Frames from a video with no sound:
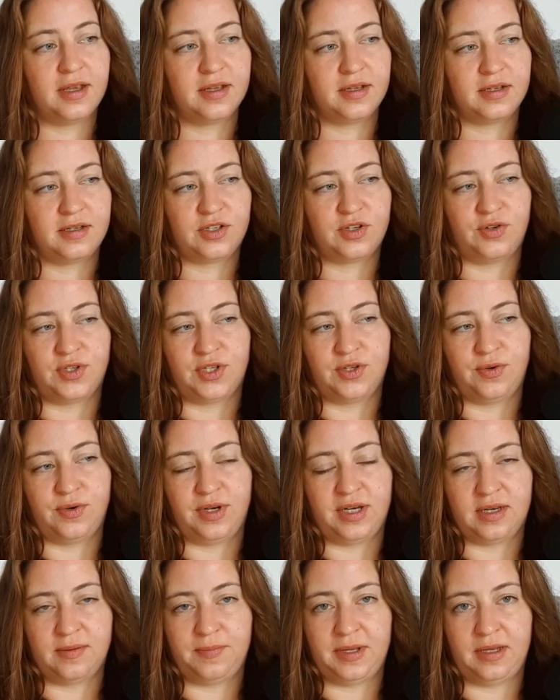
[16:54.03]
There's also
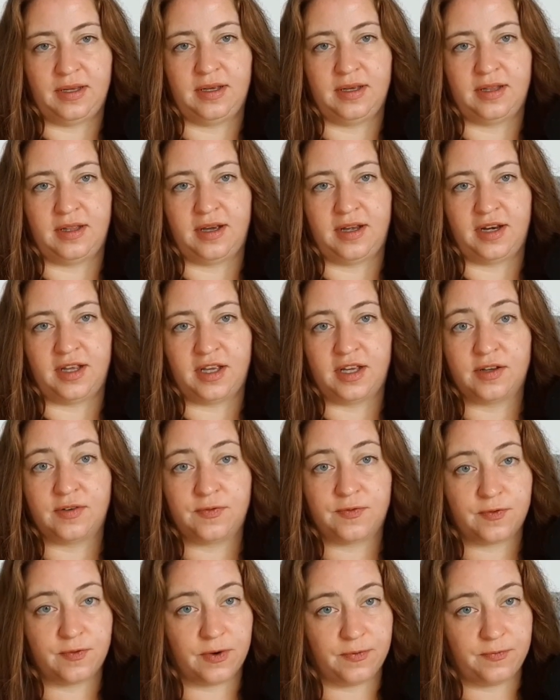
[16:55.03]
going to be a lot
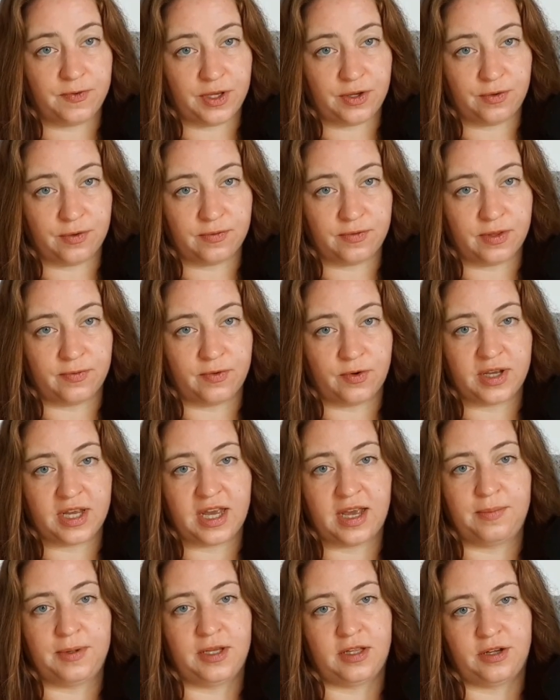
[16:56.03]
of review of the
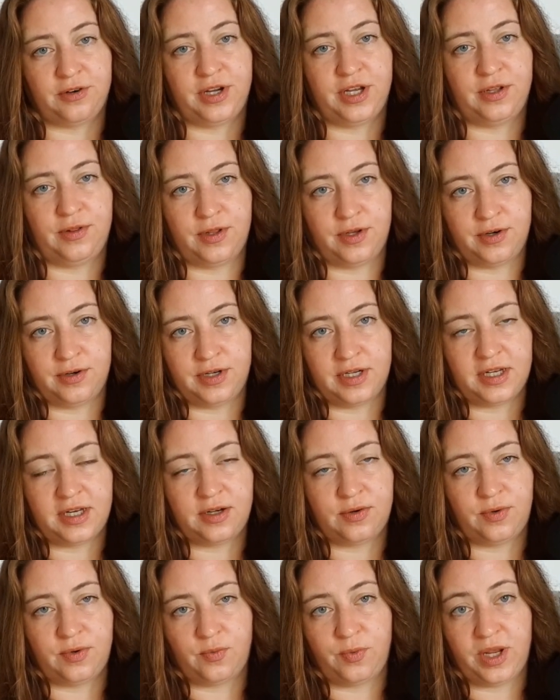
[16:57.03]
vocabulary learned
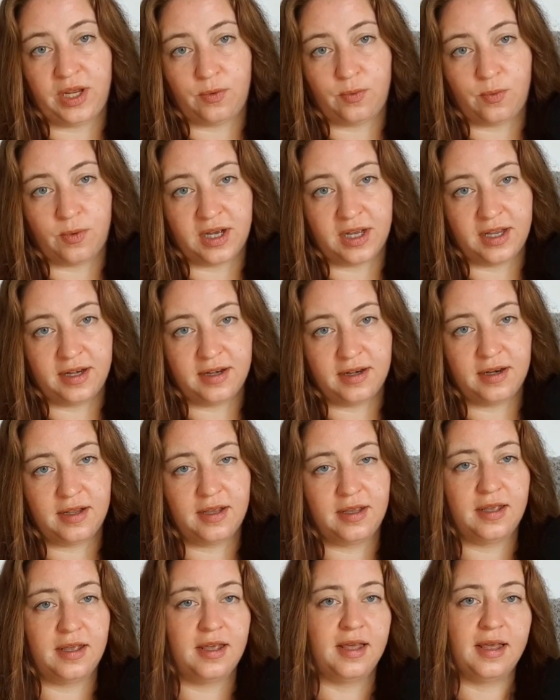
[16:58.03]
in week one
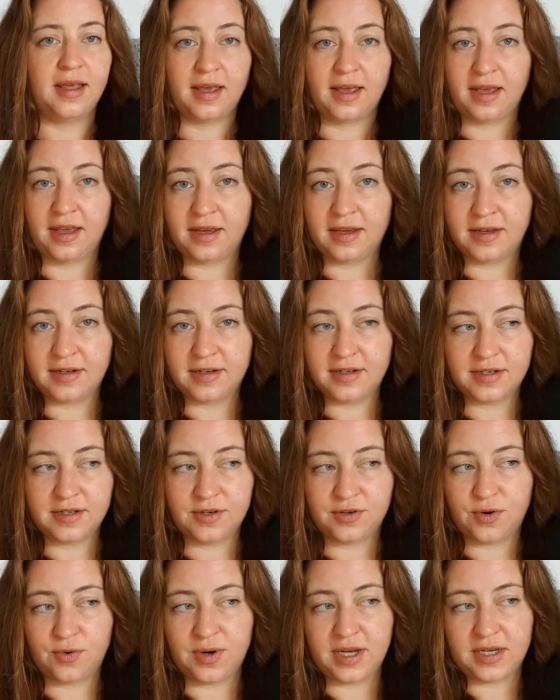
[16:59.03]
and
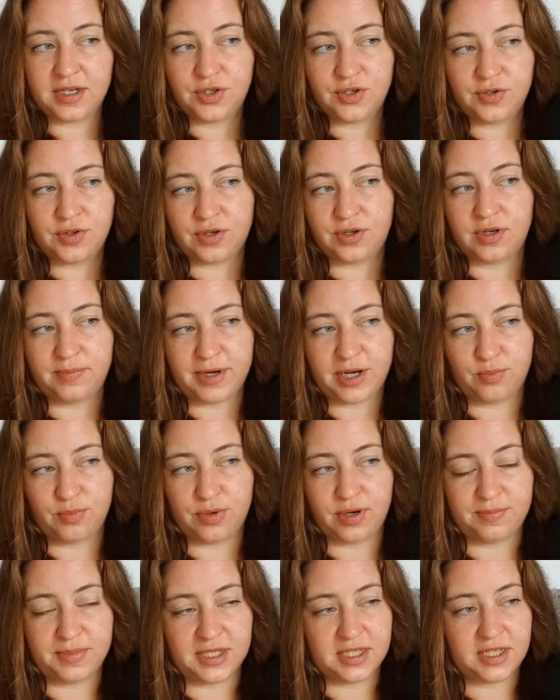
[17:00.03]
you're going to learn about
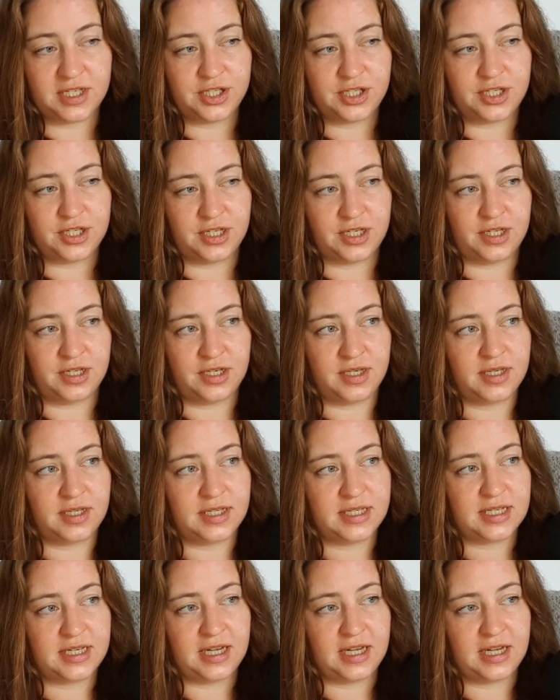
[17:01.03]
prepositions